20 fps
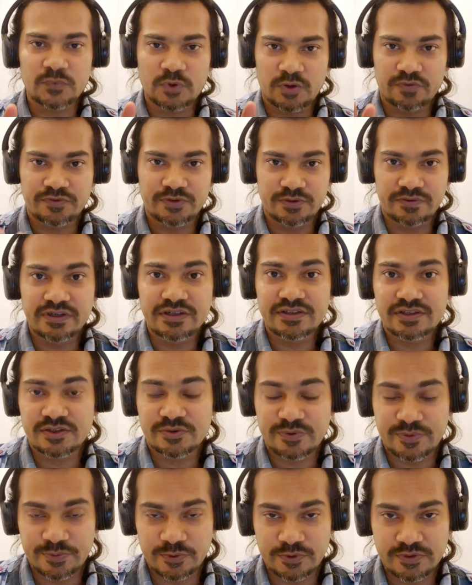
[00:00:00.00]
of your
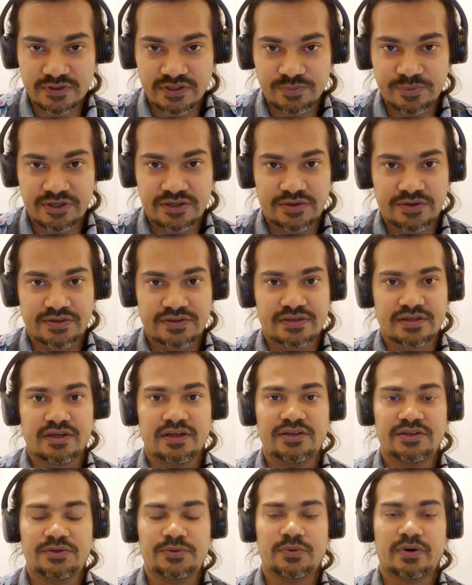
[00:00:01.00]
research proposal, because
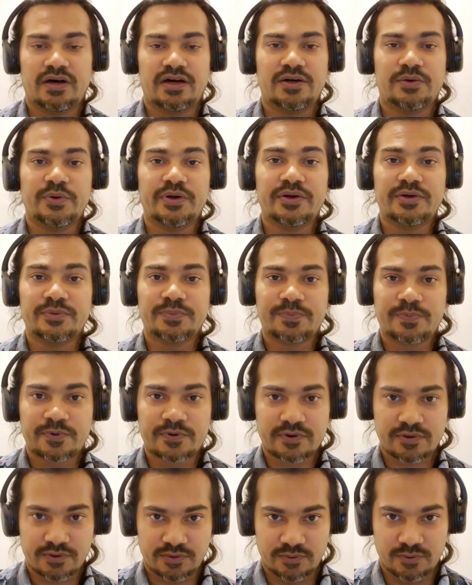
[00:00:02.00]
you are going to
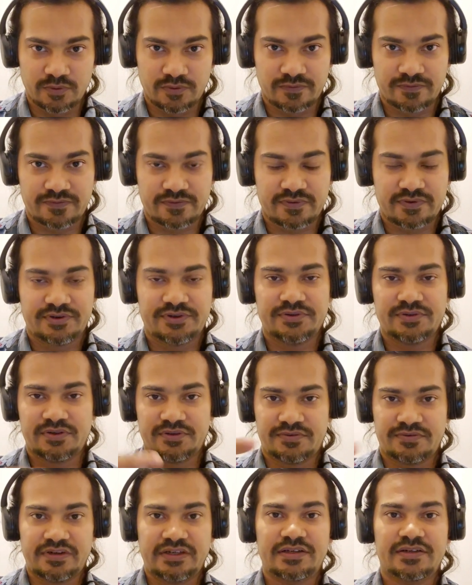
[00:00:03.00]
prove to
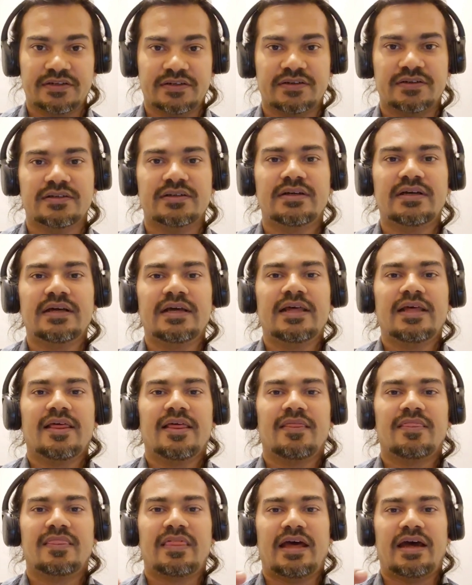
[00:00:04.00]
the reader
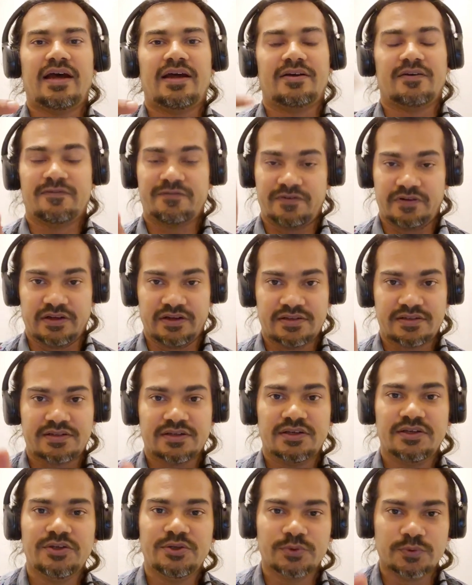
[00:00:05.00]
that first
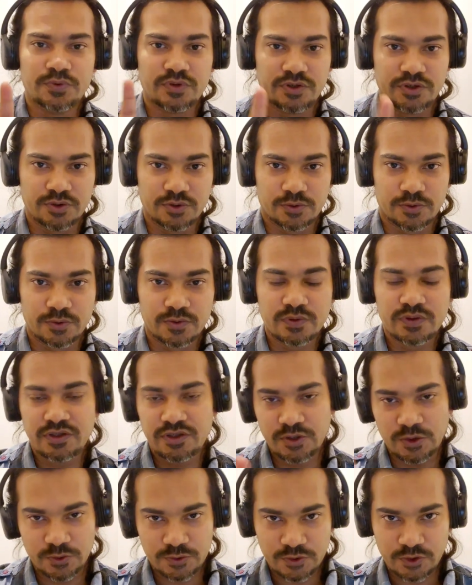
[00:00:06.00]
you know
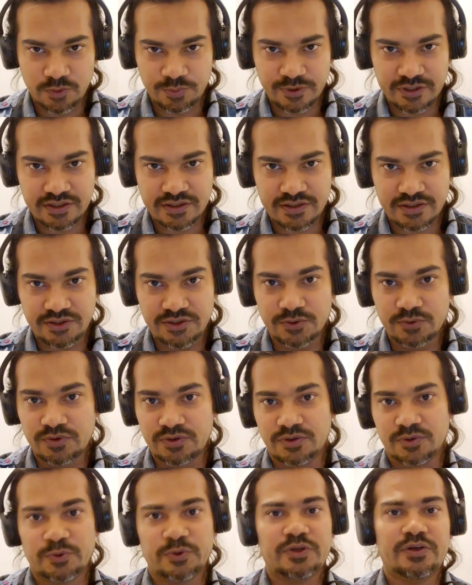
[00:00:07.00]
your topic, you
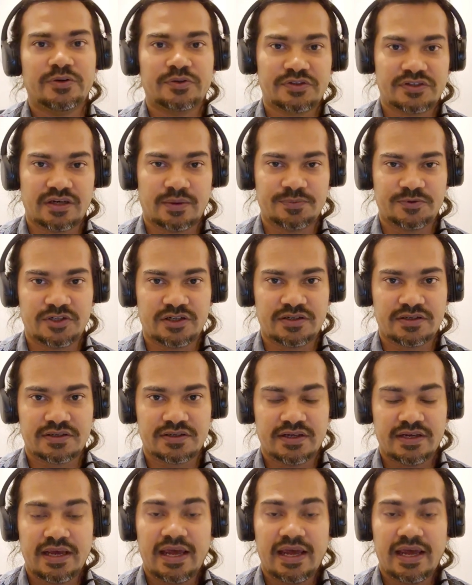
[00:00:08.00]
know your subject,